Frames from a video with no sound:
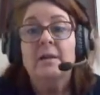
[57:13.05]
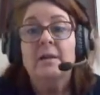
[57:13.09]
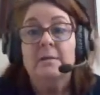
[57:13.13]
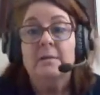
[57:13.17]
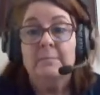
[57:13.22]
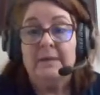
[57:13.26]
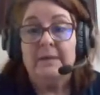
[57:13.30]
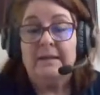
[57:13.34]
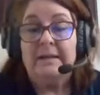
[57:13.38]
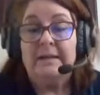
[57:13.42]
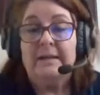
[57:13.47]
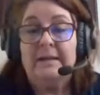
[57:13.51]

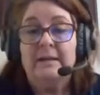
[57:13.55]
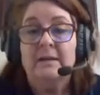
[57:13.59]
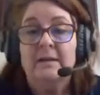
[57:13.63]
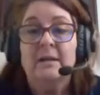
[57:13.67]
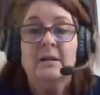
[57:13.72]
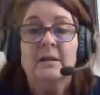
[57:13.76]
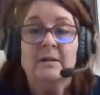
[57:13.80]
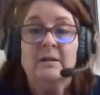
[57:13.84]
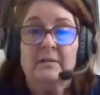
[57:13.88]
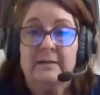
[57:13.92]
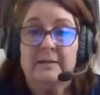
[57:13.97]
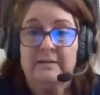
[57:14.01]
Meaning,
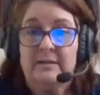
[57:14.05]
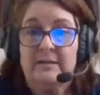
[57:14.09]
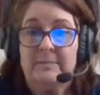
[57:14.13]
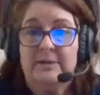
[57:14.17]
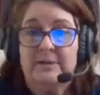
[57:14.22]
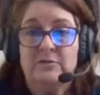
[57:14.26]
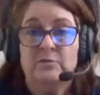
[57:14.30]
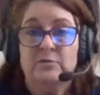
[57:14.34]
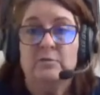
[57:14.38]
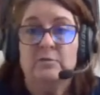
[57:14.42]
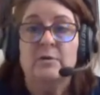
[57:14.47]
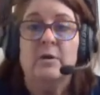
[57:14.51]
like they may
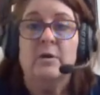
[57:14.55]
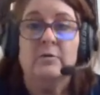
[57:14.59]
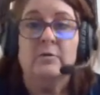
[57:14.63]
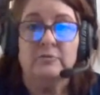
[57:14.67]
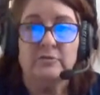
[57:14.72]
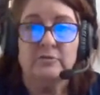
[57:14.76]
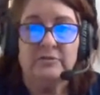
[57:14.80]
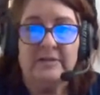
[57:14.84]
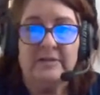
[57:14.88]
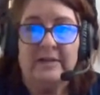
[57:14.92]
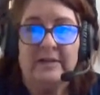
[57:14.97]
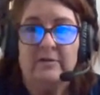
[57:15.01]
do an
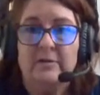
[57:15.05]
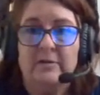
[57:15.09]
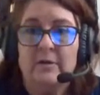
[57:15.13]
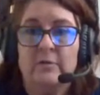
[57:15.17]
ultrasound